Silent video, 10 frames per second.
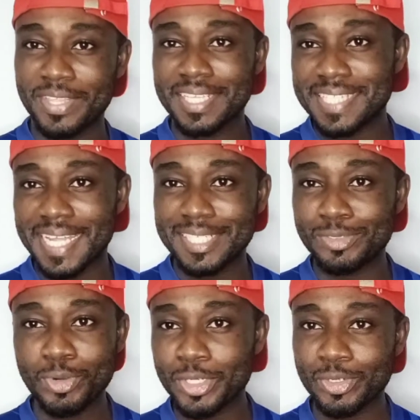thing that
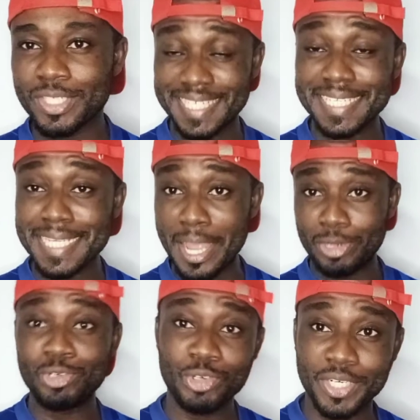is going in this
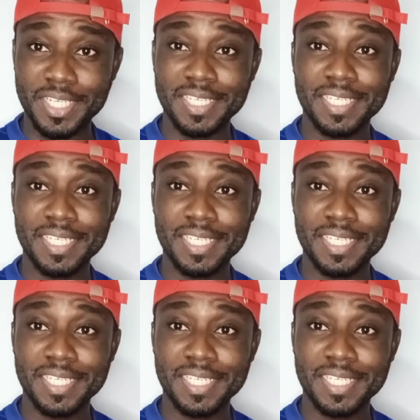country.